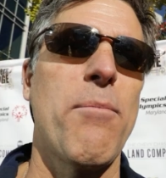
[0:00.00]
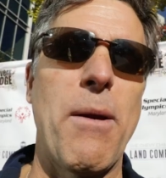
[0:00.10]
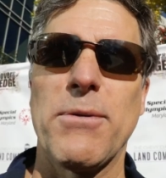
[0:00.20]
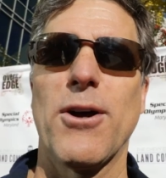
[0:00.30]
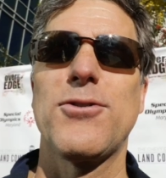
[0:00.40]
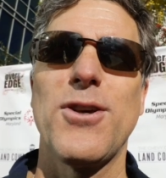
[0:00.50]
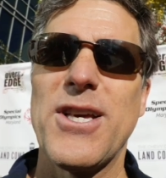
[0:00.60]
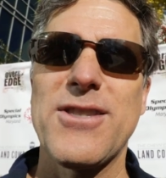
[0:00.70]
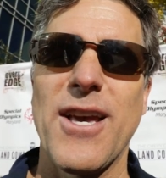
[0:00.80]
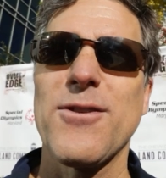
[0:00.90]
know, people don't do
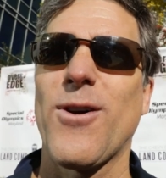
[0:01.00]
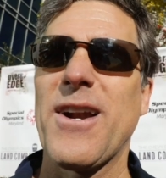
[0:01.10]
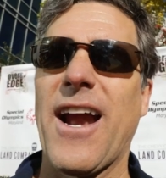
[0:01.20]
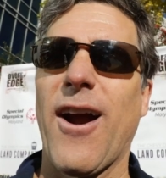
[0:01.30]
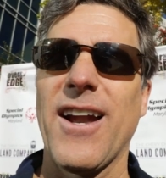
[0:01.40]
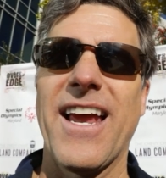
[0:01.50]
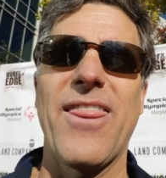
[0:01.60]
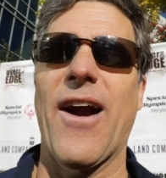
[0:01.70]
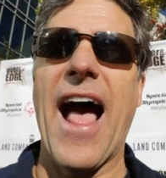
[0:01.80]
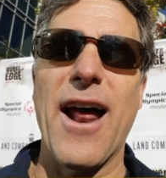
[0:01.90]
these things
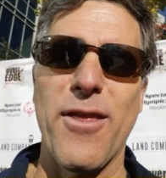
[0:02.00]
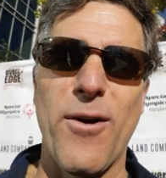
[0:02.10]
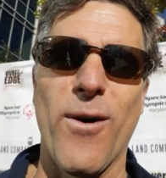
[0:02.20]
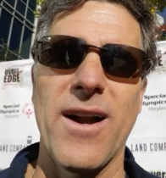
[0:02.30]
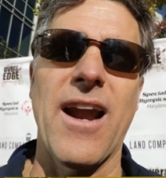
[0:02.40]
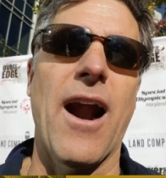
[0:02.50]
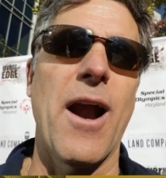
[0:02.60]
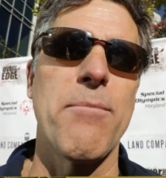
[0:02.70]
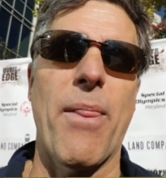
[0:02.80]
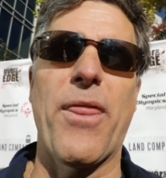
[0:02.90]
ordinarily. They're out of the
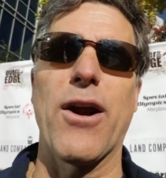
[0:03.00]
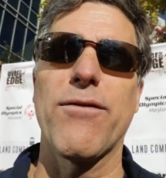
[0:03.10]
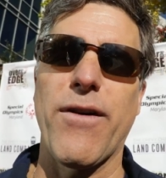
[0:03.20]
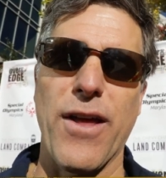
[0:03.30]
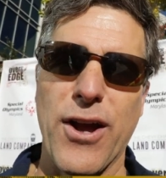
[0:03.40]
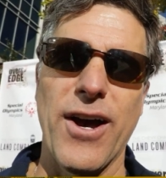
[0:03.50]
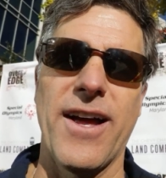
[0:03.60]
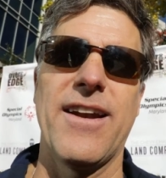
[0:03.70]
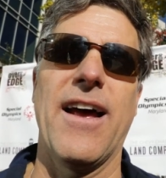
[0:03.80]
ordinary, but they're for the good